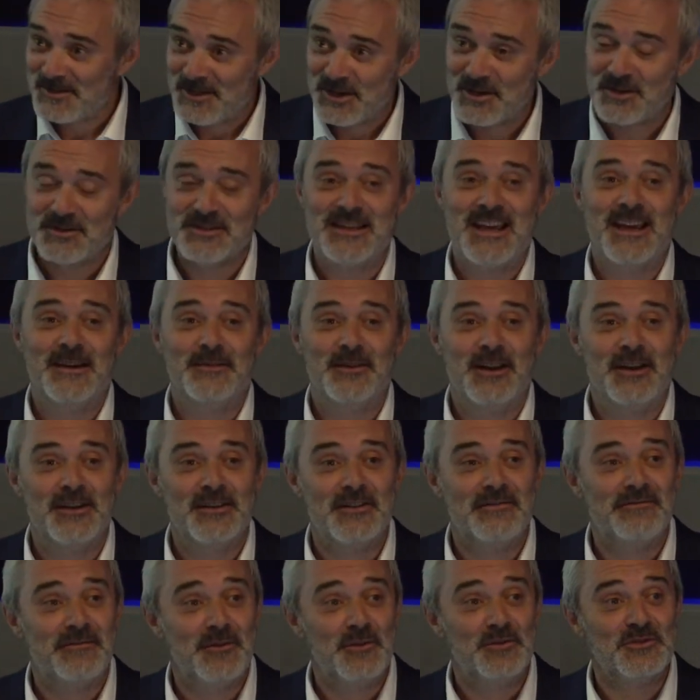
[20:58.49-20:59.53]
you can download a
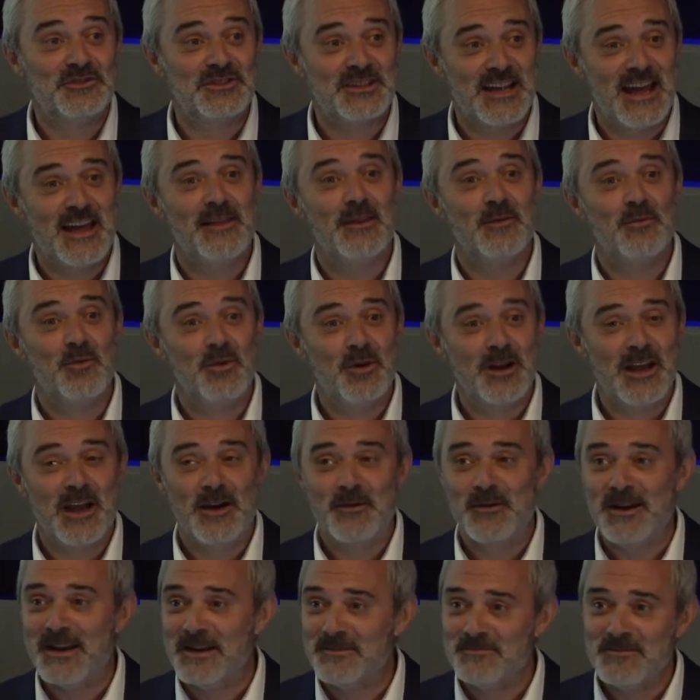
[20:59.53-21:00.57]
full set that will go
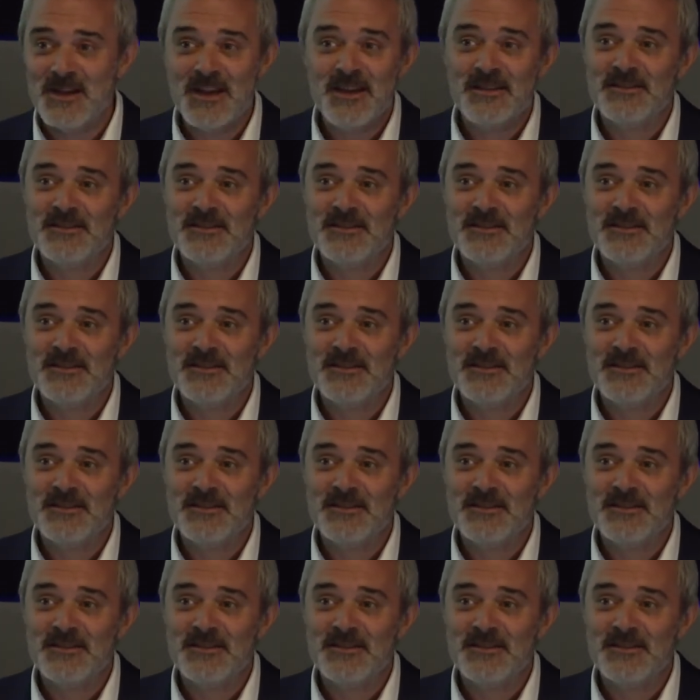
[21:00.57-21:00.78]
in